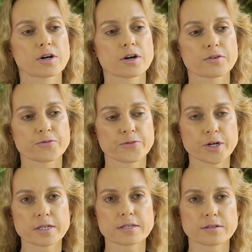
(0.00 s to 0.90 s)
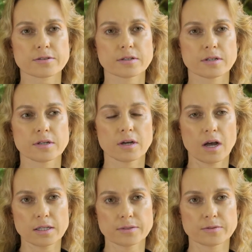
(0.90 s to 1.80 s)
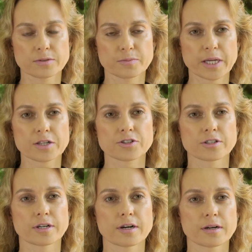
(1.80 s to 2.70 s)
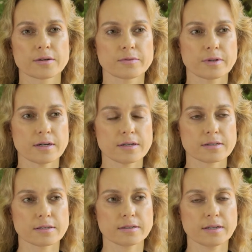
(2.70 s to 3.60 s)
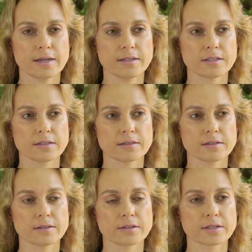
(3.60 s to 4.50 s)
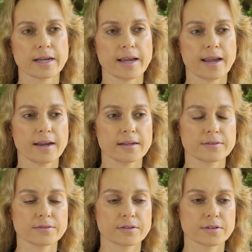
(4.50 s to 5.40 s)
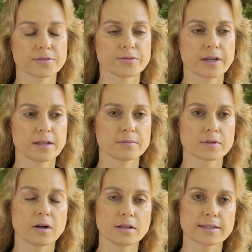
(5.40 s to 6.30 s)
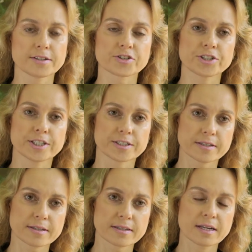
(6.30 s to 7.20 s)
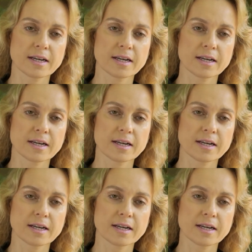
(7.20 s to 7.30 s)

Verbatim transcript: Her first Hollywood picture was a 1938 uh, film called Algiers.